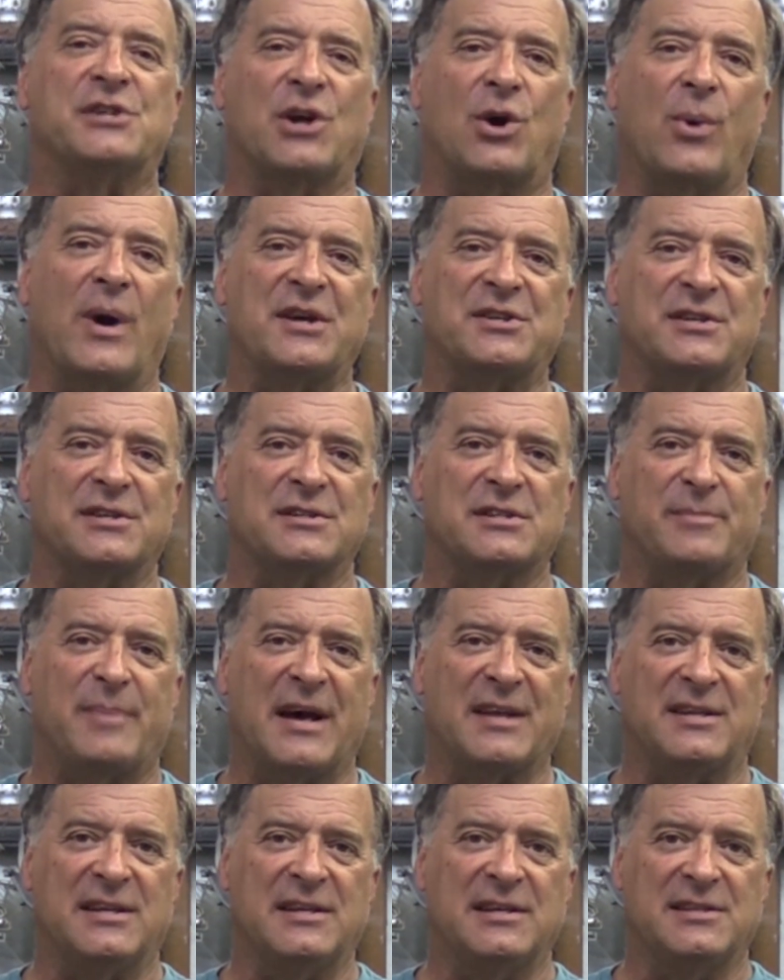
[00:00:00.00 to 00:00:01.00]
your questions
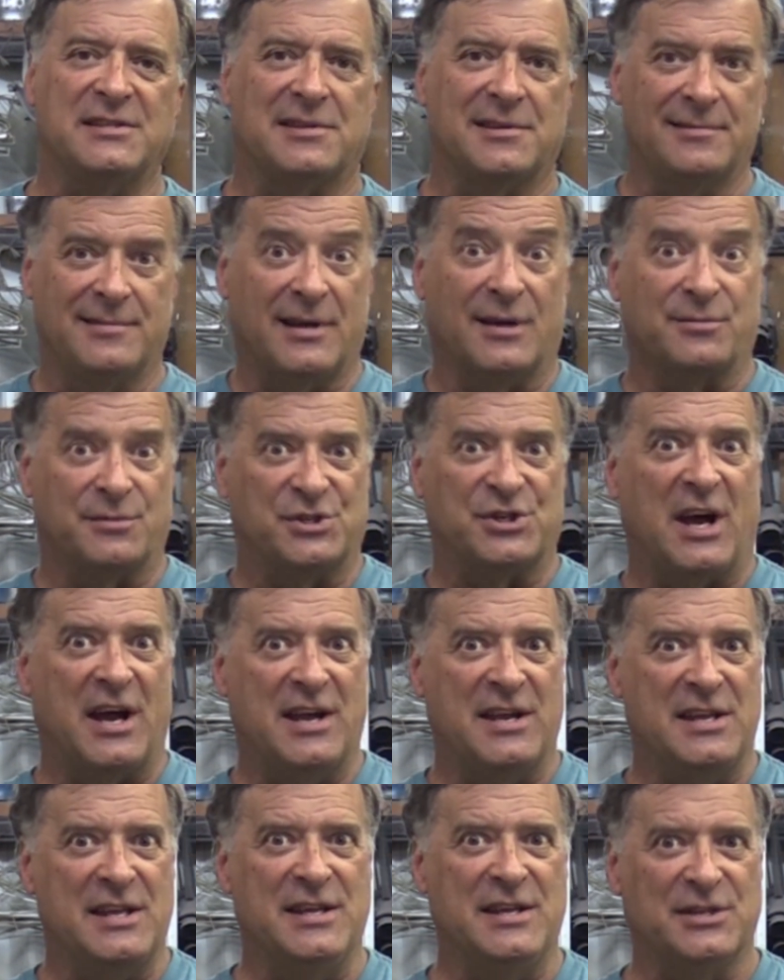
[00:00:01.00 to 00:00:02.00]
about these you know,
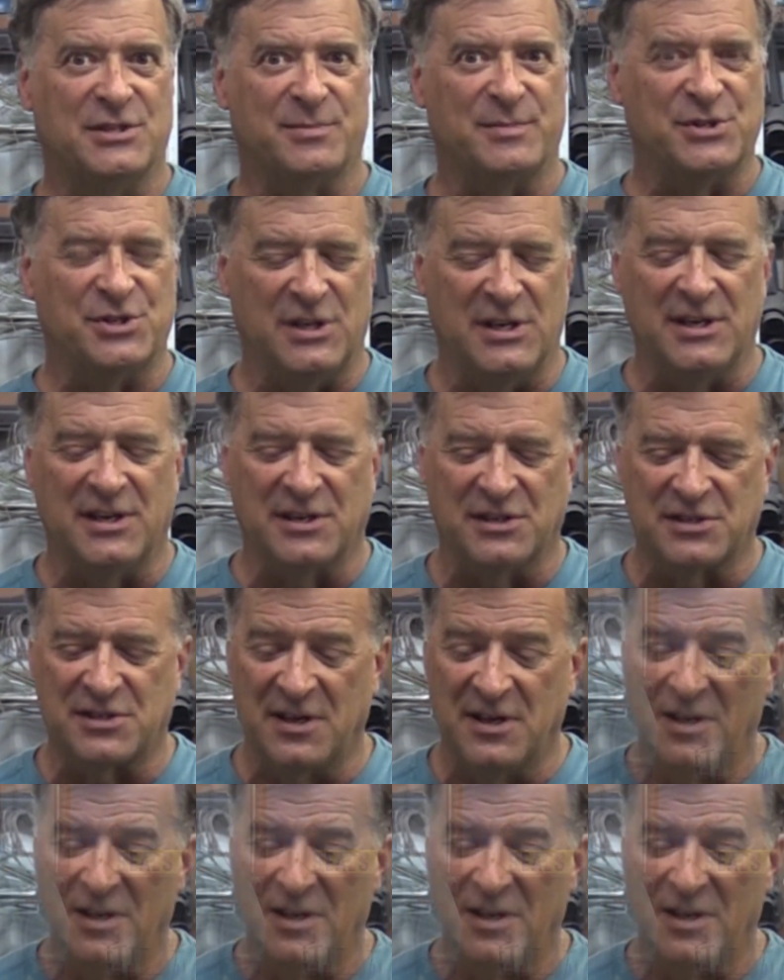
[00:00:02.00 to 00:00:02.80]
Chinese machines,